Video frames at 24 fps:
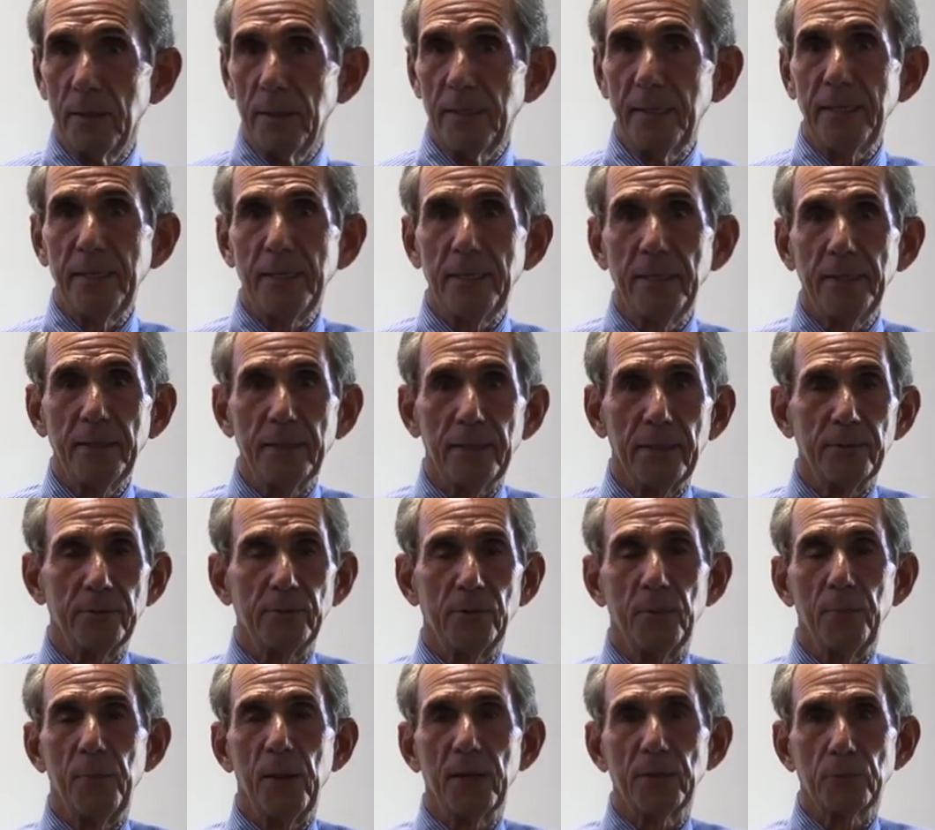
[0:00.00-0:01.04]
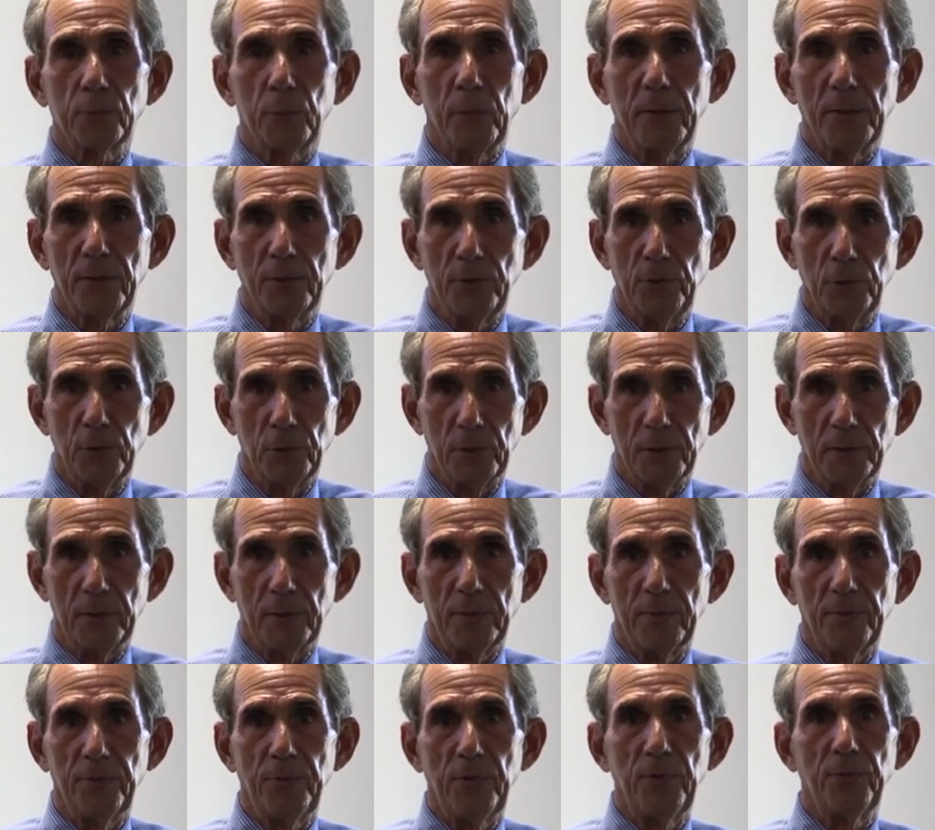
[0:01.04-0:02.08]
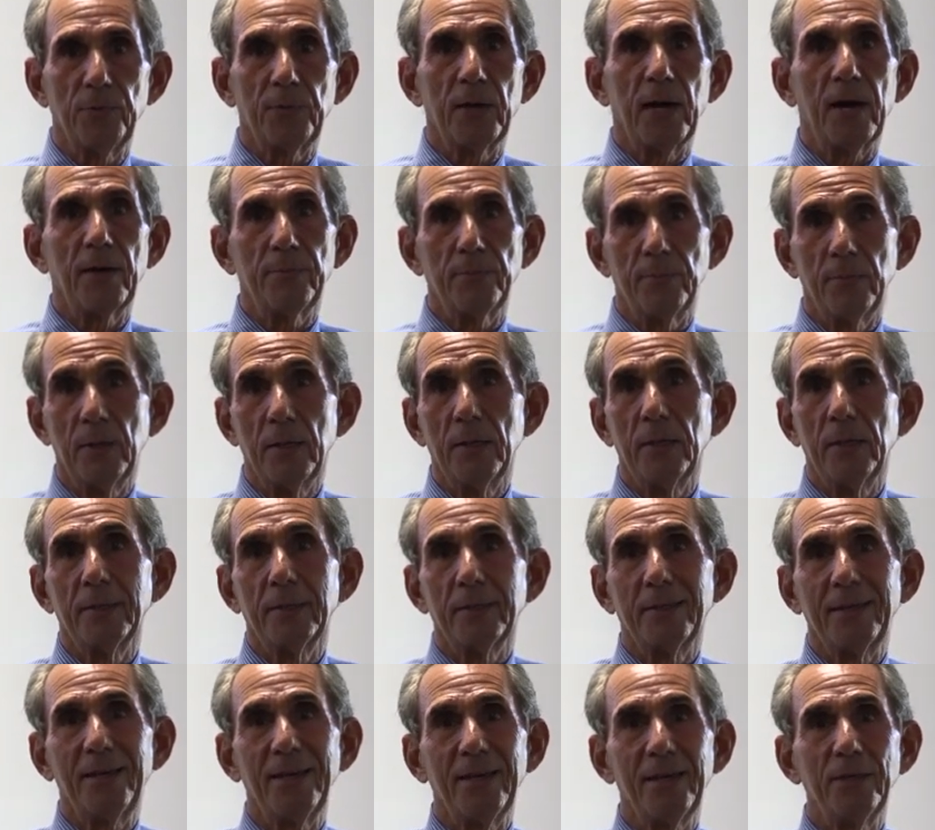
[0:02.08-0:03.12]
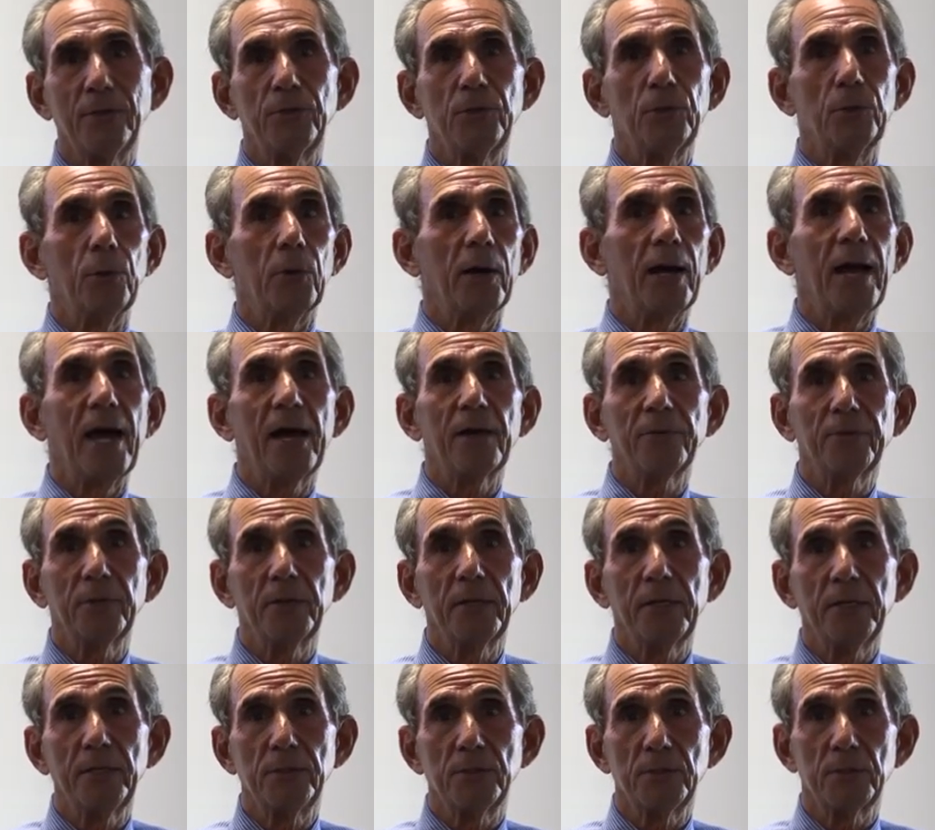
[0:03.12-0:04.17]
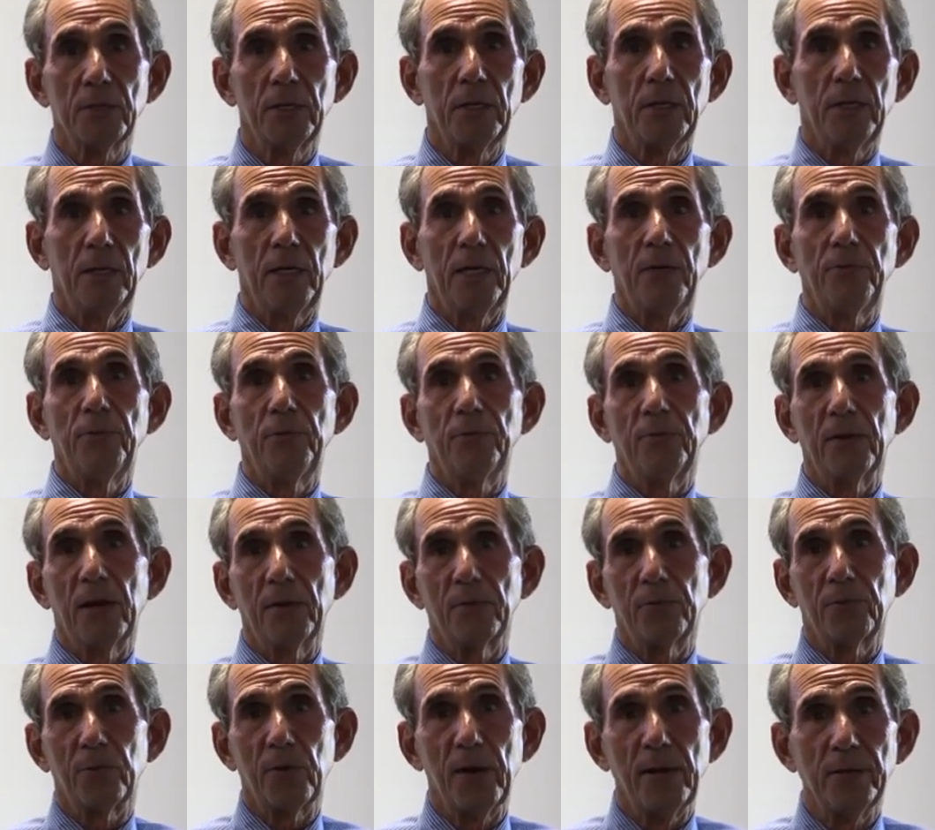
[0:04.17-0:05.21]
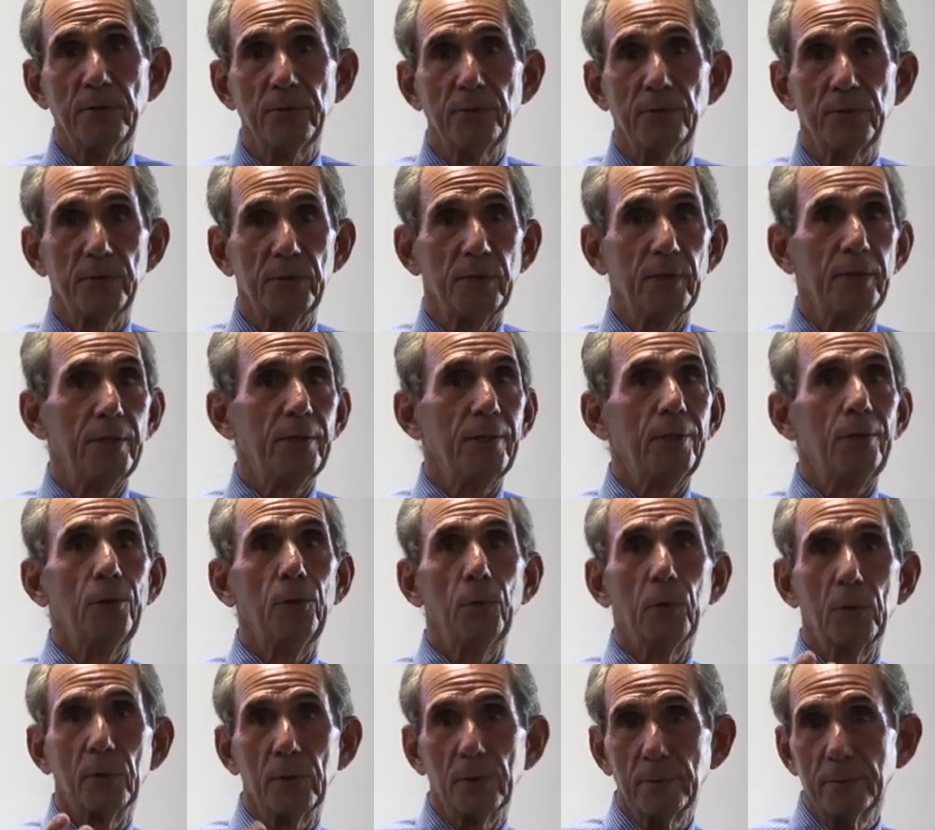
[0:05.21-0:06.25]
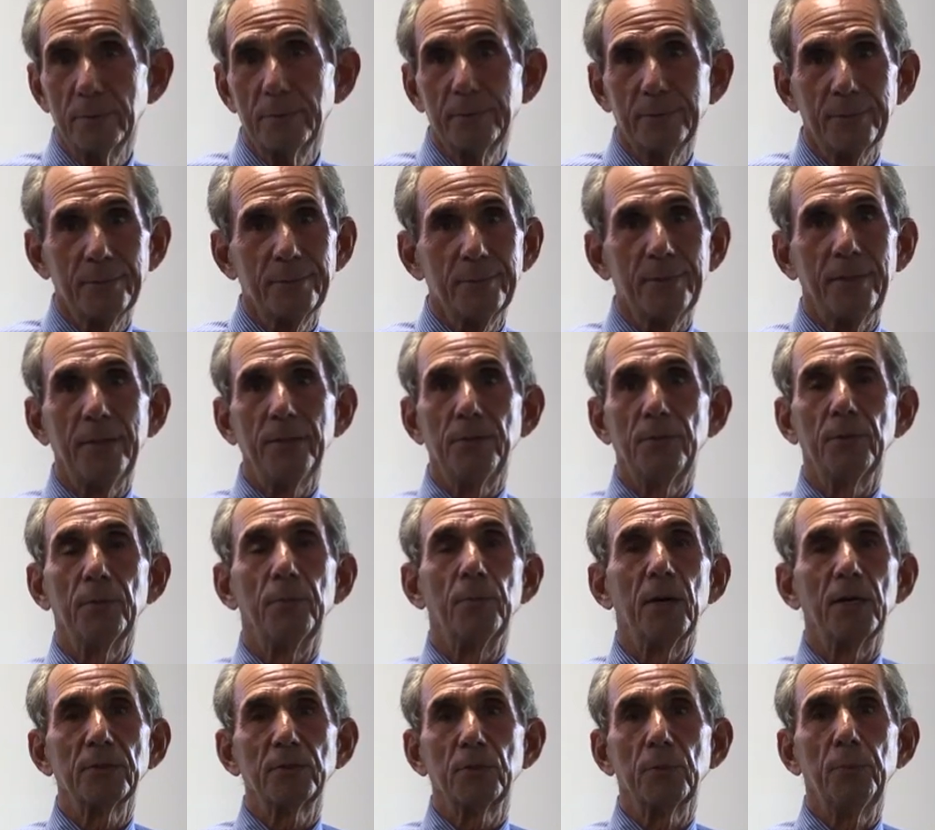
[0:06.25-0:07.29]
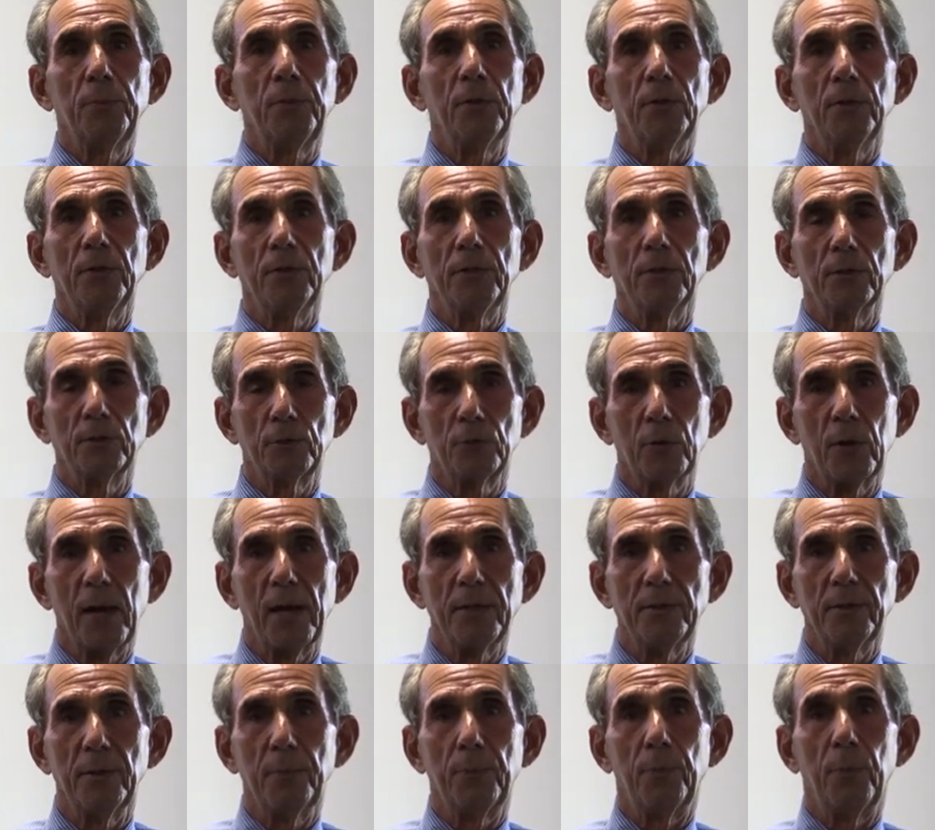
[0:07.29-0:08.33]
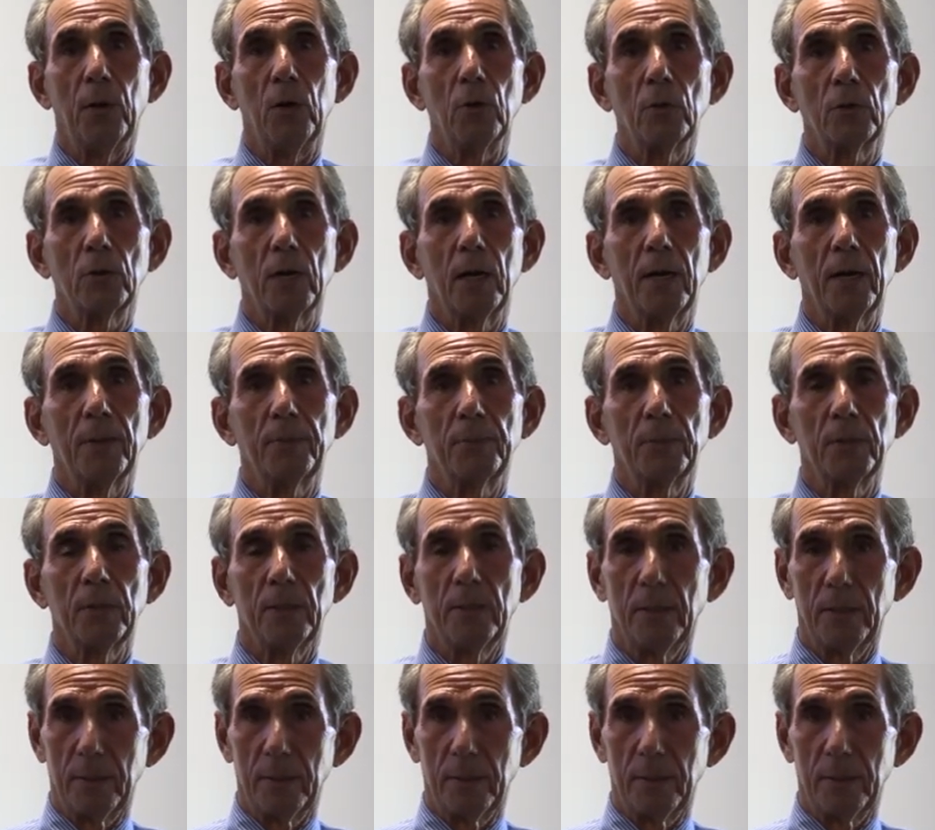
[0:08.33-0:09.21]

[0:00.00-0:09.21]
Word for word: Eating is the best way to do it. If you've got kids who are athletes, if you've got friends who are into muscle building or trying to bulk up,